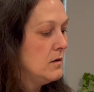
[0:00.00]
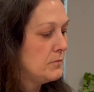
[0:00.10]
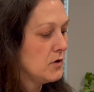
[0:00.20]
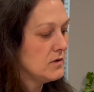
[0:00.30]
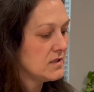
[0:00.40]

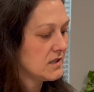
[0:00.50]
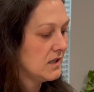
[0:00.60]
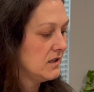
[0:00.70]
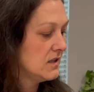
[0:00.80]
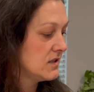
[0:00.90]
of
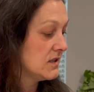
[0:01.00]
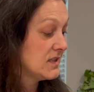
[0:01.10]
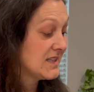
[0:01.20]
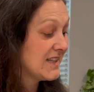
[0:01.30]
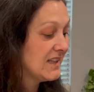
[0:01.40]
skinless,
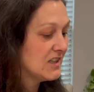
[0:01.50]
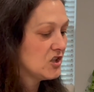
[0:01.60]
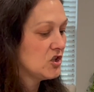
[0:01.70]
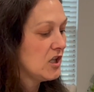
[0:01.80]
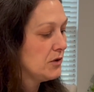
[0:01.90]

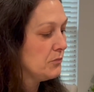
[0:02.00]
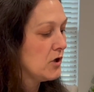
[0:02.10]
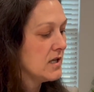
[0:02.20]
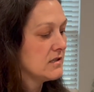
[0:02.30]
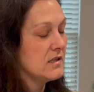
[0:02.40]
skinless chicken
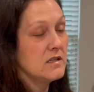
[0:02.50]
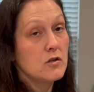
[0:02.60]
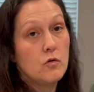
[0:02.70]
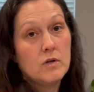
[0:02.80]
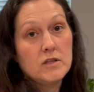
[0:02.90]
breast is
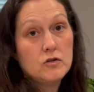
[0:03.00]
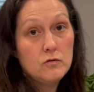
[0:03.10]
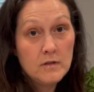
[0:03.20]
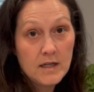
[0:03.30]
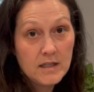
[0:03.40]
only
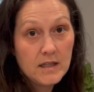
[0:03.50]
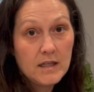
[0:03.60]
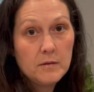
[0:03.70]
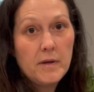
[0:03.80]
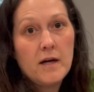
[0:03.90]

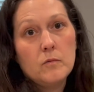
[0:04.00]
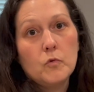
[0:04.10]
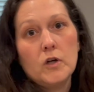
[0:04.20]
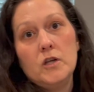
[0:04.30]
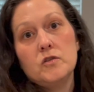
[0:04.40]
$2.99 a pound
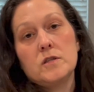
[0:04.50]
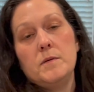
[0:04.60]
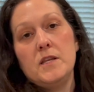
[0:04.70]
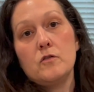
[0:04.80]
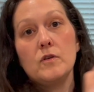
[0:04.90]
where it used to
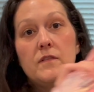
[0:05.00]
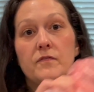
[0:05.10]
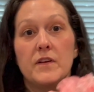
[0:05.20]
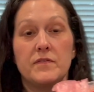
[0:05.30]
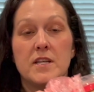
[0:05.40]
be
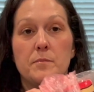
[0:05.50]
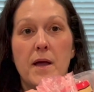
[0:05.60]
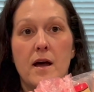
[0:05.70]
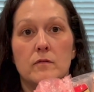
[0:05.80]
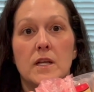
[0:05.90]
$3.50 a
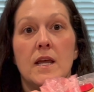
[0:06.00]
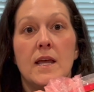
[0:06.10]
pound.